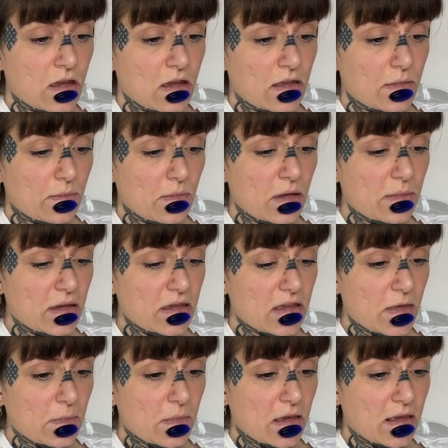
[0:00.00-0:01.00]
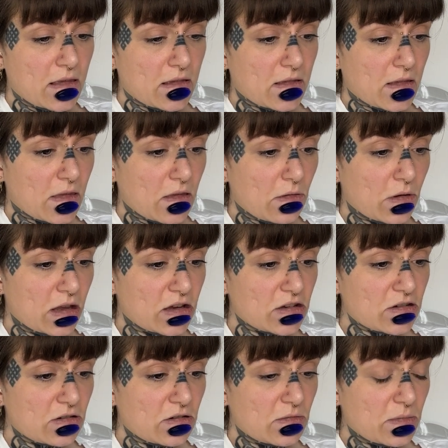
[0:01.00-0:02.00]
Maybe this piece, because it's quite a
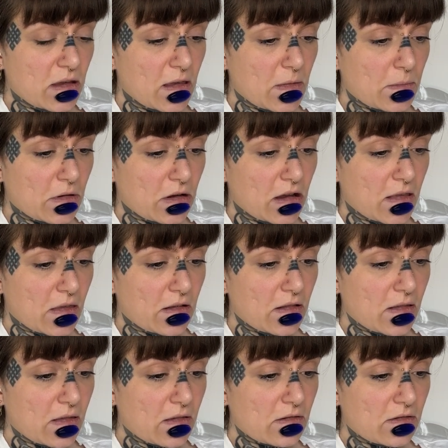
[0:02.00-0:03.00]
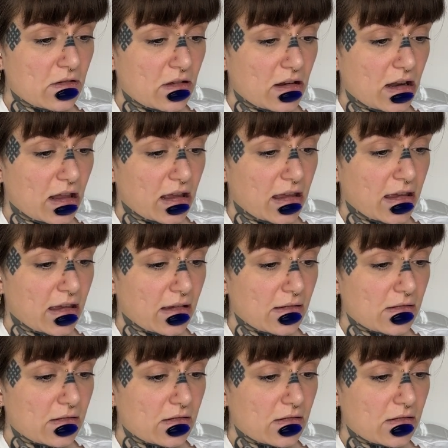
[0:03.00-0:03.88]
short piece, but it's also not like